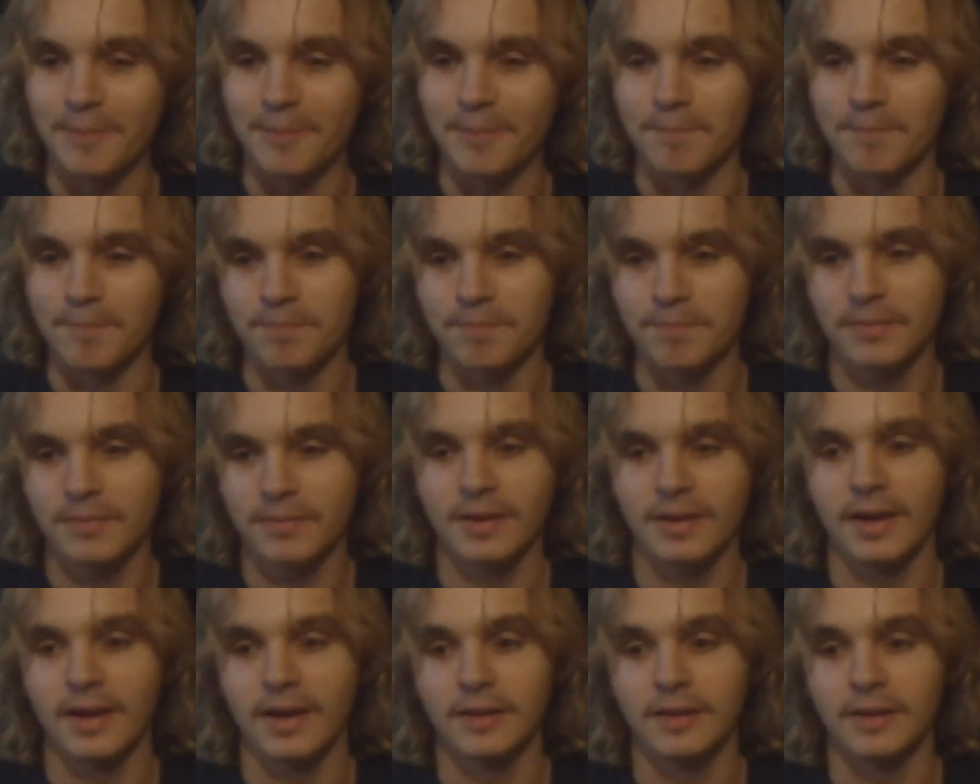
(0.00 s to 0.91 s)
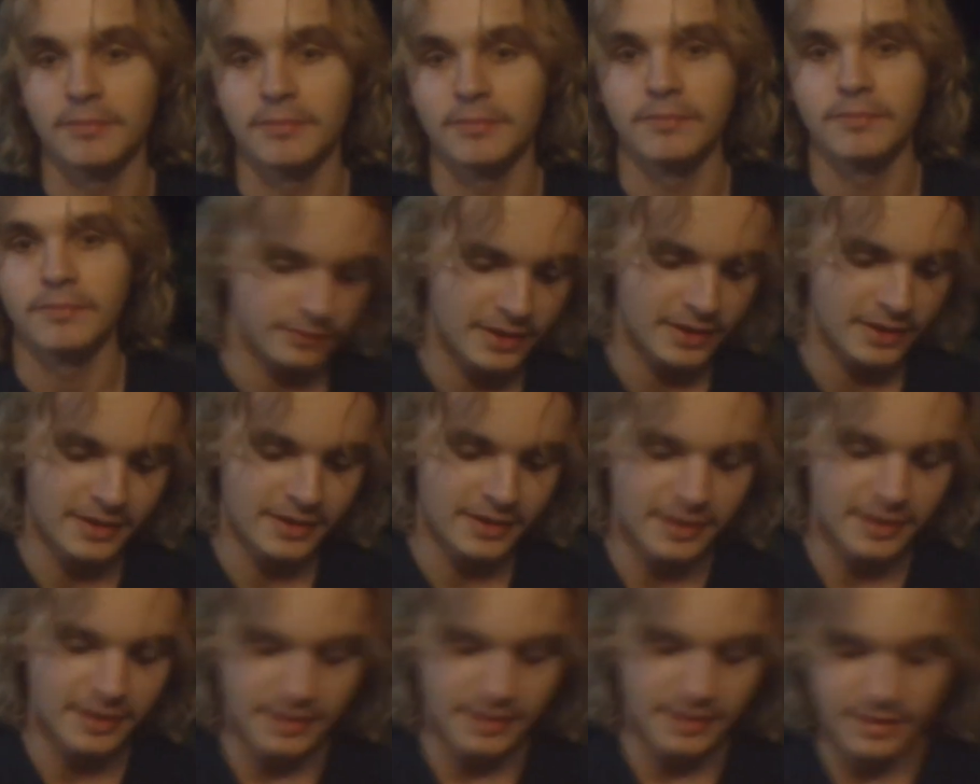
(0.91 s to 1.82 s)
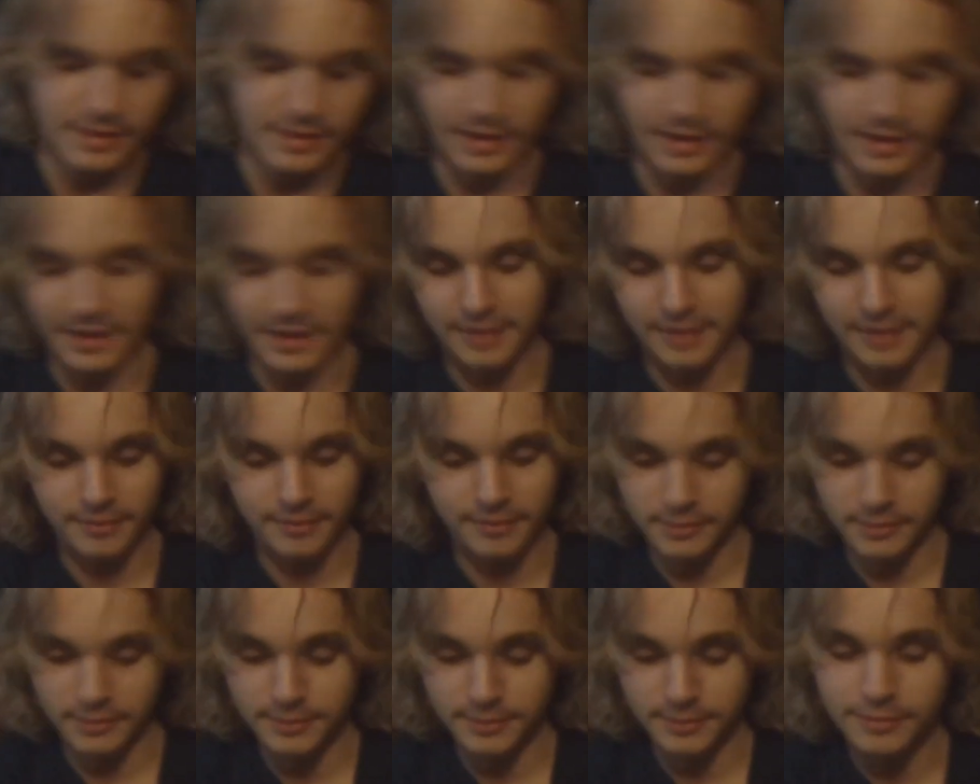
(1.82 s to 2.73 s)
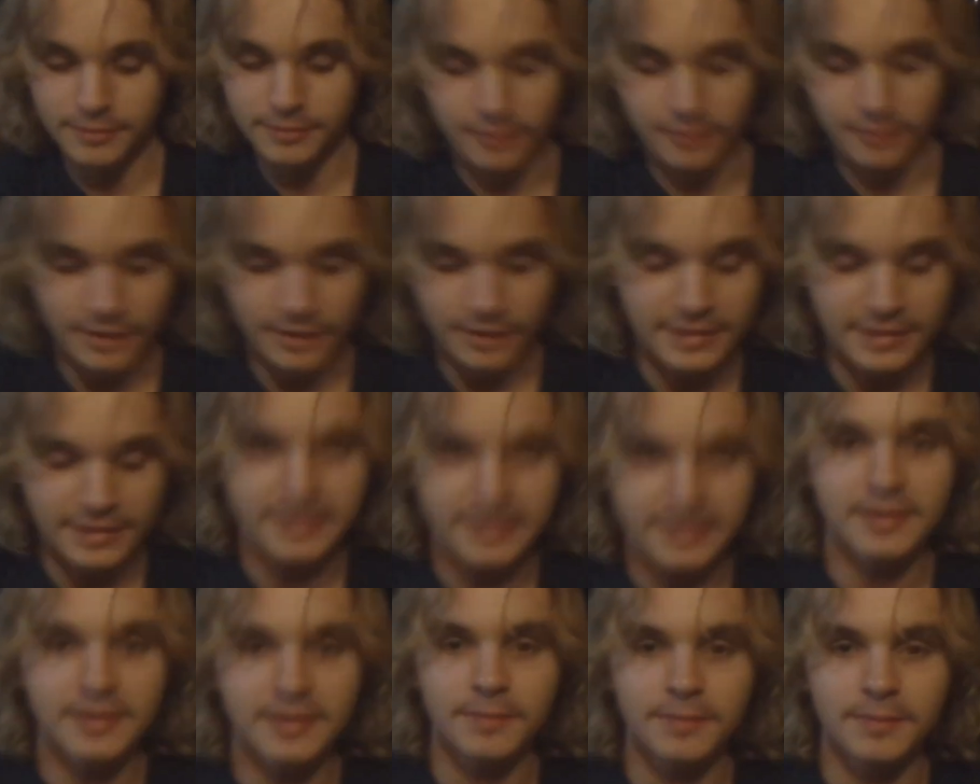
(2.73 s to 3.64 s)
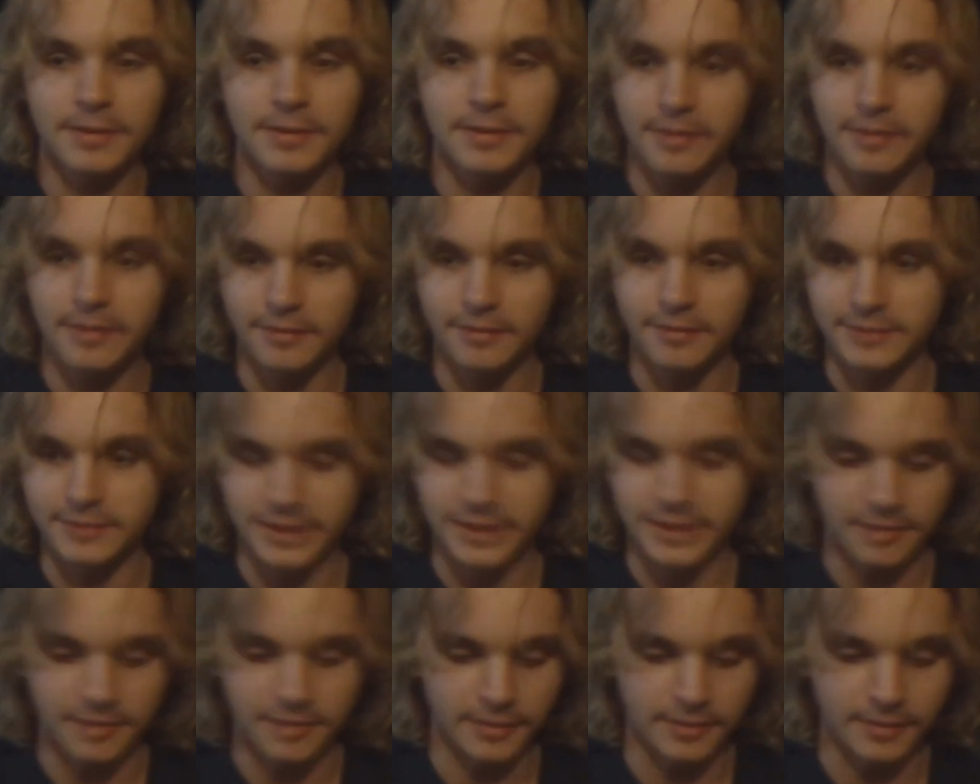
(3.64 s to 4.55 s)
and, like hearing me speak for an extended period of time, like the people